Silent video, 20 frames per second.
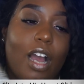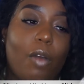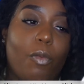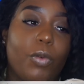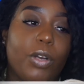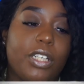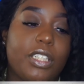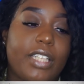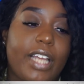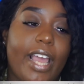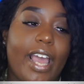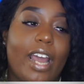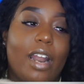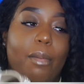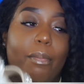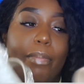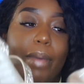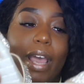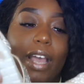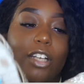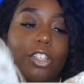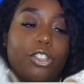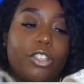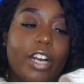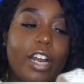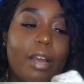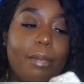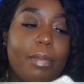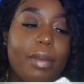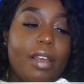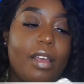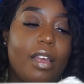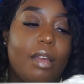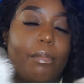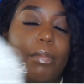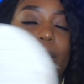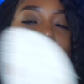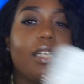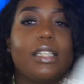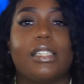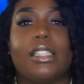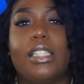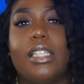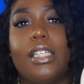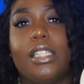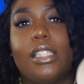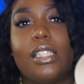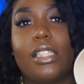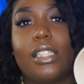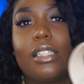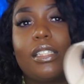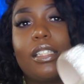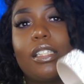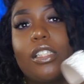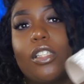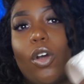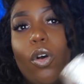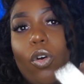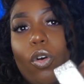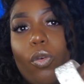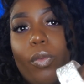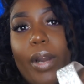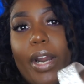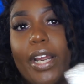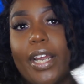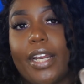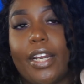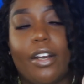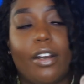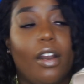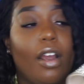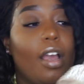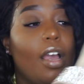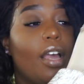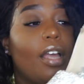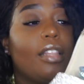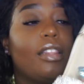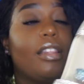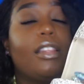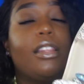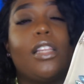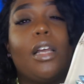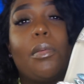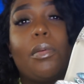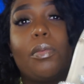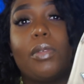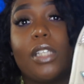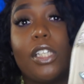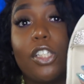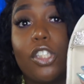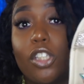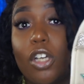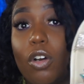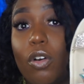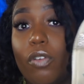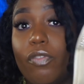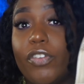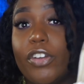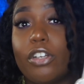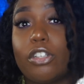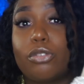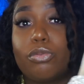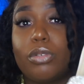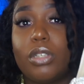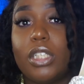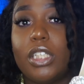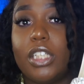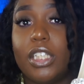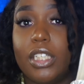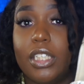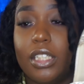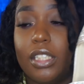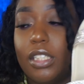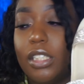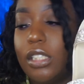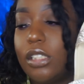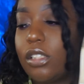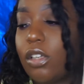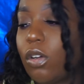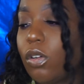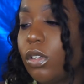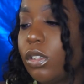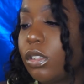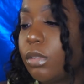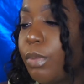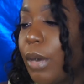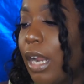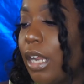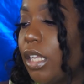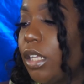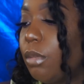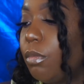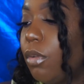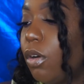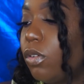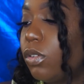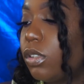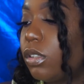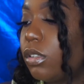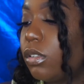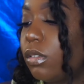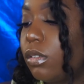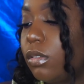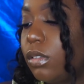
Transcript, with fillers: I wish they had a back strap, because this sole right here, this sole feels really good. This sole is probably the most